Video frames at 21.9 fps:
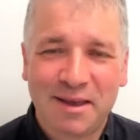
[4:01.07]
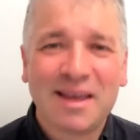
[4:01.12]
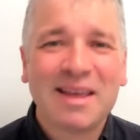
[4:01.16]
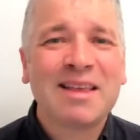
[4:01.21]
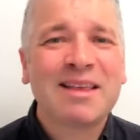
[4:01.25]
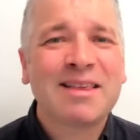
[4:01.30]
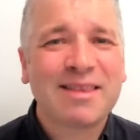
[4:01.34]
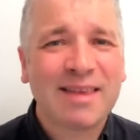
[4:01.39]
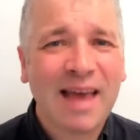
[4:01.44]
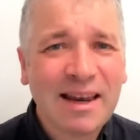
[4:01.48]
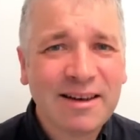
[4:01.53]

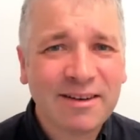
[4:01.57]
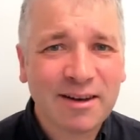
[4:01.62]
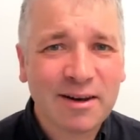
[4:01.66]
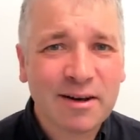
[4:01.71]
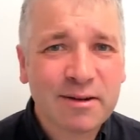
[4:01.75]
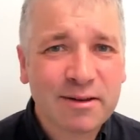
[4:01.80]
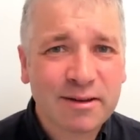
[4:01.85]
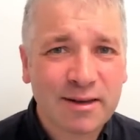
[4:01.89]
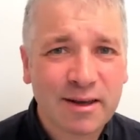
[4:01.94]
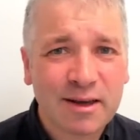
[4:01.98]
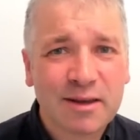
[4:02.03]

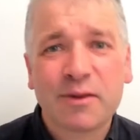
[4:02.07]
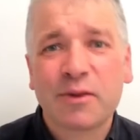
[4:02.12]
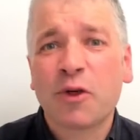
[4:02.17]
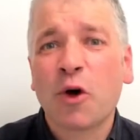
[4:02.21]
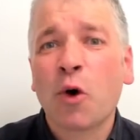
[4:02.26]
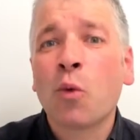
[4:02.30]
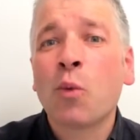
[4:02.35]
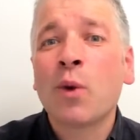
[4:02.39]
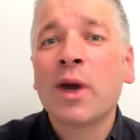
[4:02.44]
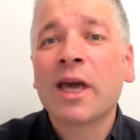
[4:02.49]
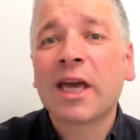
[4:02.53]
sentences that
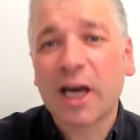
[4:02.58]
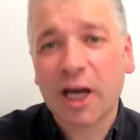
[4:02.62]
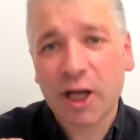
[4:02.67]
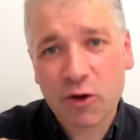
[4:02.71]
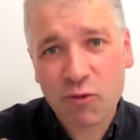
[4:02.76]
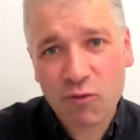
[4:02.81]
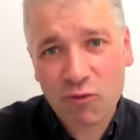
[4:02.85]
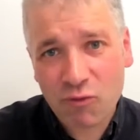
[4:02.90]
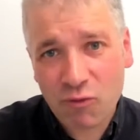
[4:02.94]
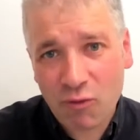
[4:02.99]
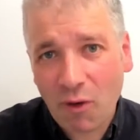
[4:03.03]
we
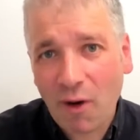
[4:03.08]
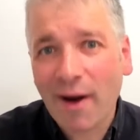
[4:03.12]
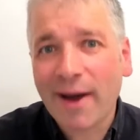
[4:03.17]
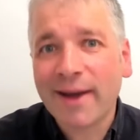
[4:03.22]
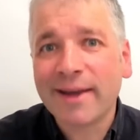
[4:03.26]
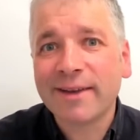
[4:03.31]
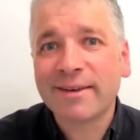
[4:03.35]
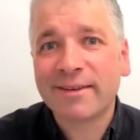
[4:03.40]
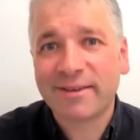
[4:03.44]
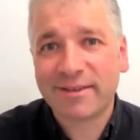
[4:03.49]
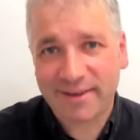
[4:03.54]
can
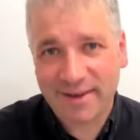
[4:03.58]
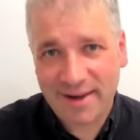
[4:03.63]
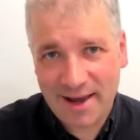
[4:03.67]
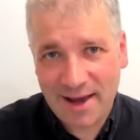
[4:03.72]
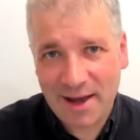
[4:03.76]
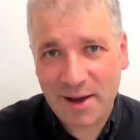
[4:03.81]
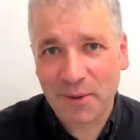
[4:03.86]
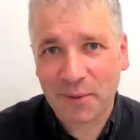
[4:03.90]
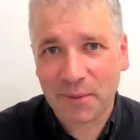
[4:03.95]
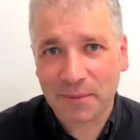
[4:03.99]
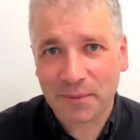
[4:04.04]
write
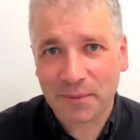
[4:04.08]
down.